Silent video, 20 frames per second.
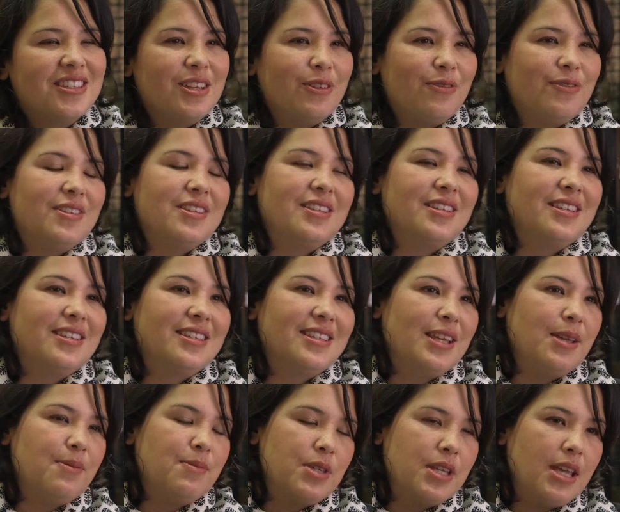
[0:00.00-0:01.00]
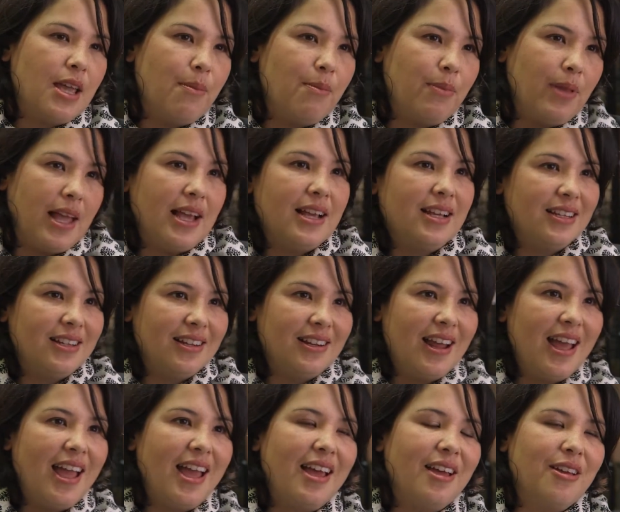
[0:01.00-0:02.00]
differences seem to get blanketed
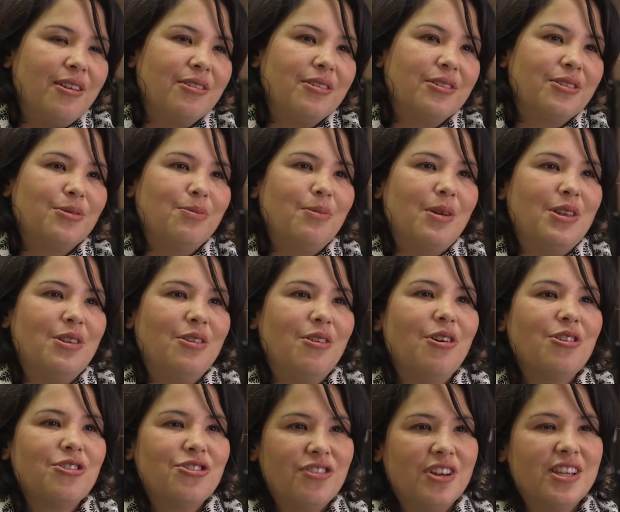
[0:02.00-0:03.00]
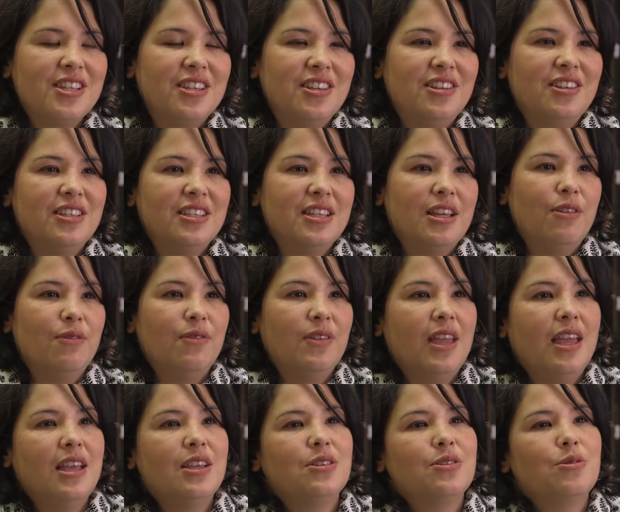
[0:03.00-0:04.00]
out when you're contrasting yourself
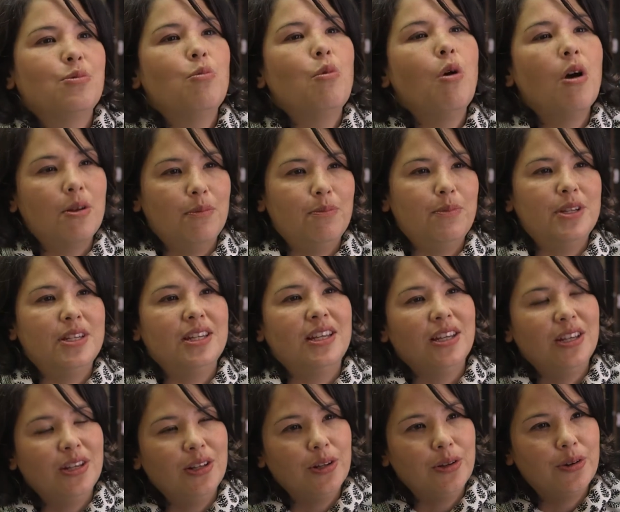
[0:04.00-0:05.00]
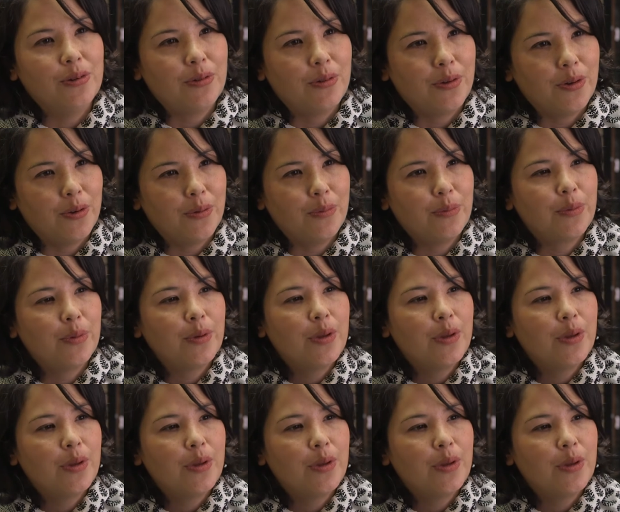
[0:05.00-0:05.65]
against one particular group.